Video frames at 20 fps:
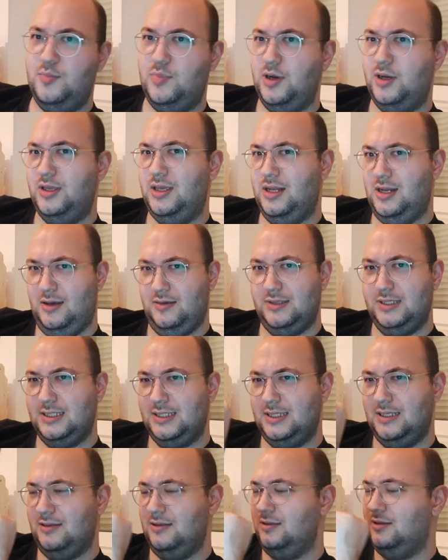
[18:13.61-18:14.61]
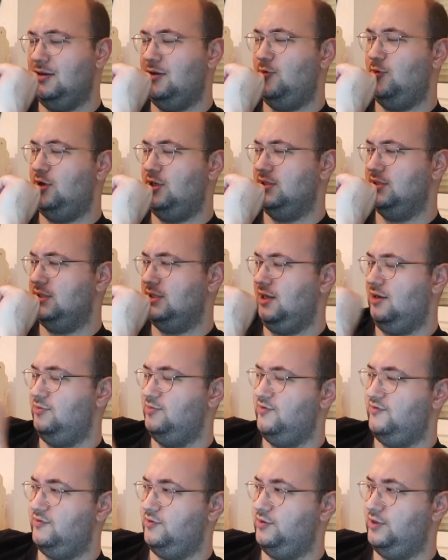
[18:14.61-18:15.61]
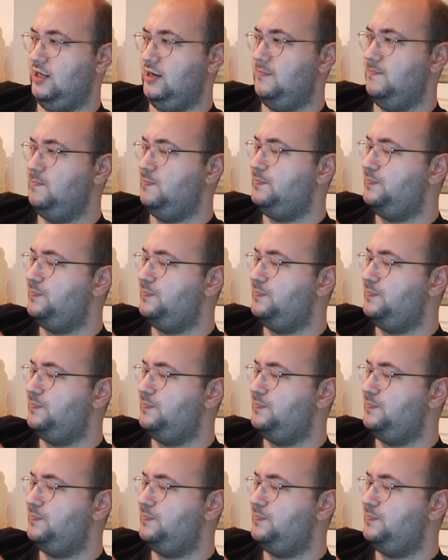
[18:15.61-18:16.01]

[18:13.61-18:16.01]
But, there's still a while to go before then.